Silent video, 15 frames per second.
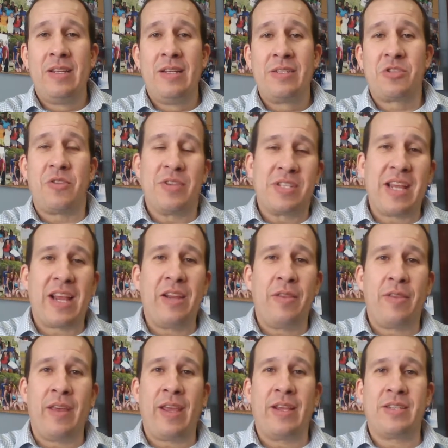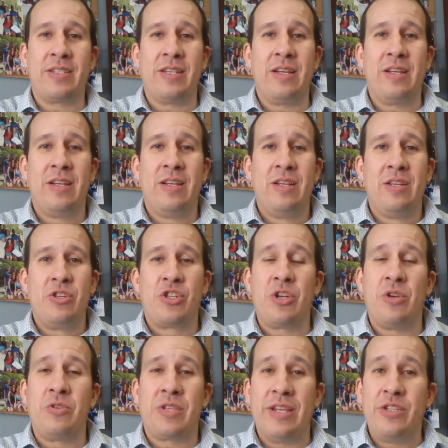So the second thing is that
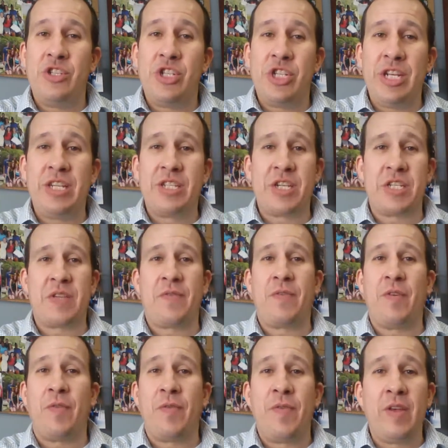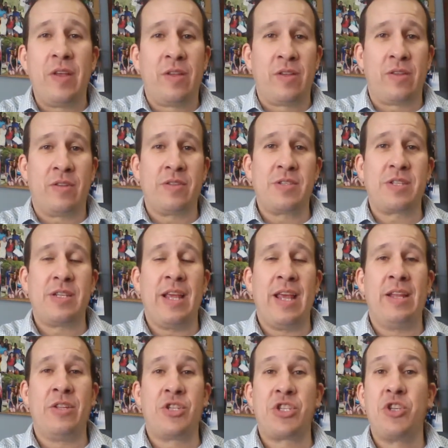shows that Jesus fulfills
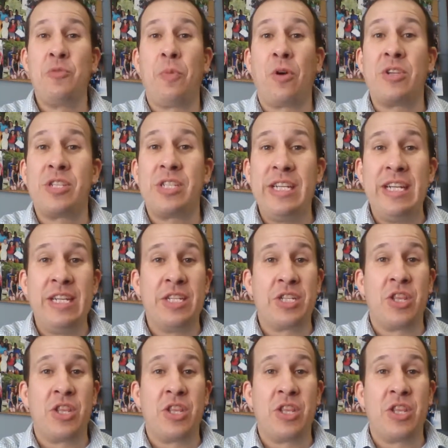and supersedes